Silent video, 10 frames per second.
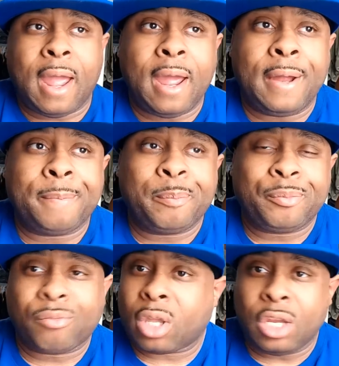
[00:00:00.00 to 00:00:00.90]
and
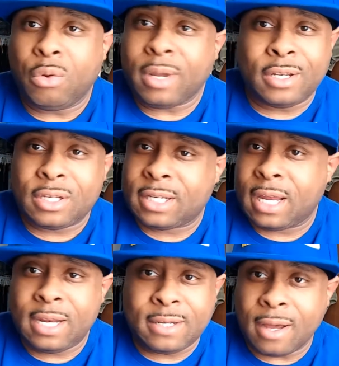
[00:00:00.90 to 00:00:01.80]
you can just
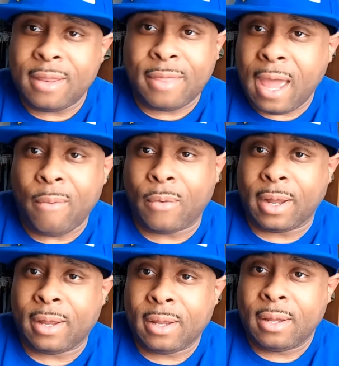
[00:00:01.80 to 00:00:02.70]
get it done that
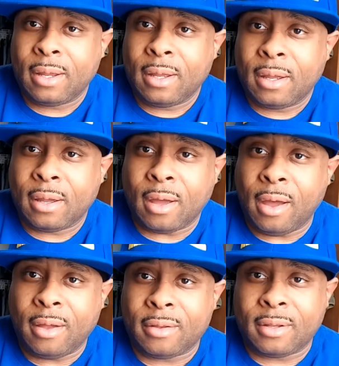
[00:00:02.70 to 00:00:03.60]
way.
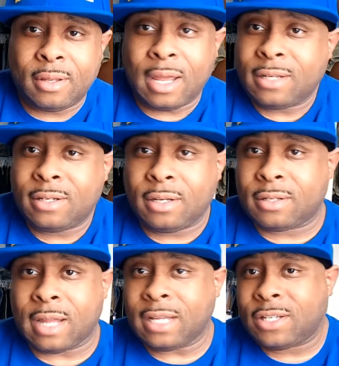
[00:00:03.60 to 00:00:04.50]
That's
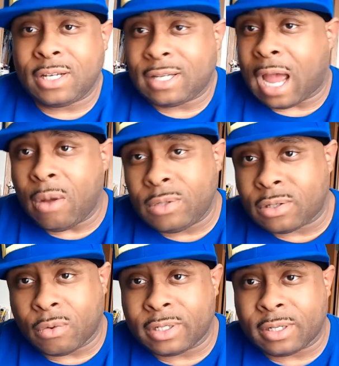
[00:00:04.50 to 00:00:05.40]
just
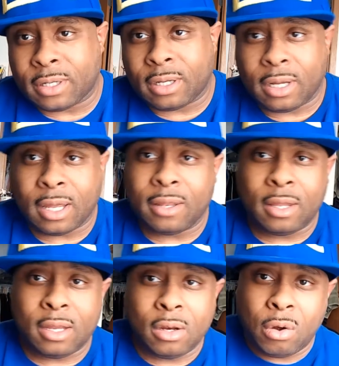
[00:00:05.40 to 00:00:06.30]
outsourcing,
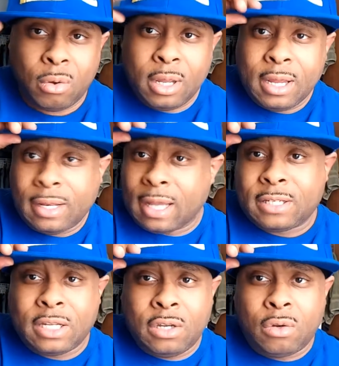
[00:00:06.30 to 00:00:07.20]
and
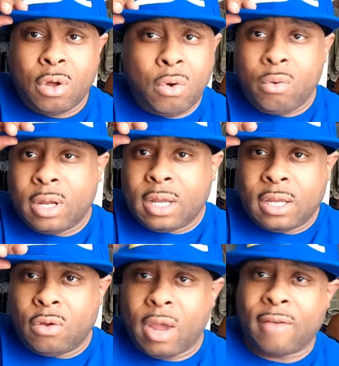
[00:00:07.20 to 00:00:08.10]
next thing you know,
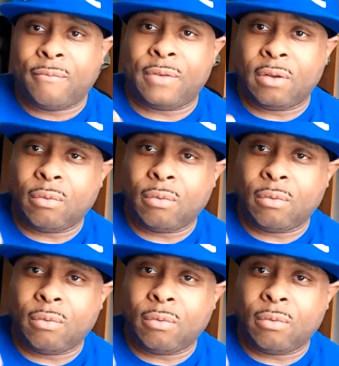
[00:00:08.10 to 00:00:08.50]
you have